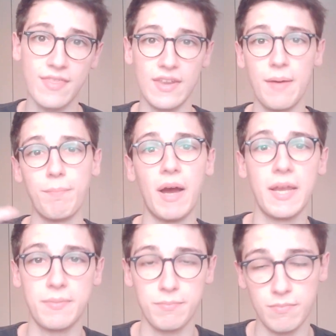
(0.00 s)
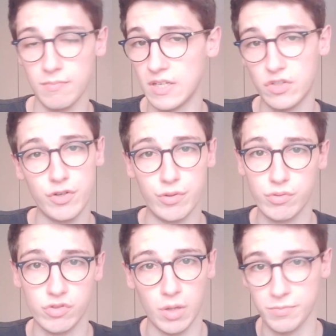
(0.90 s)
then that might
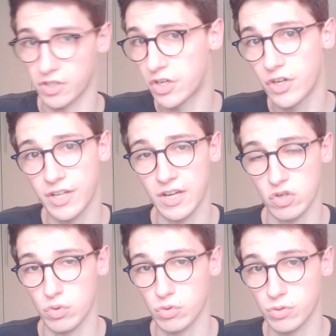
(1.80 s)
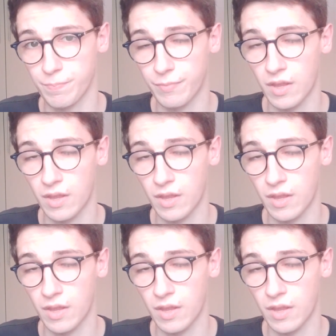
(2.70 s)
introduce some security issues.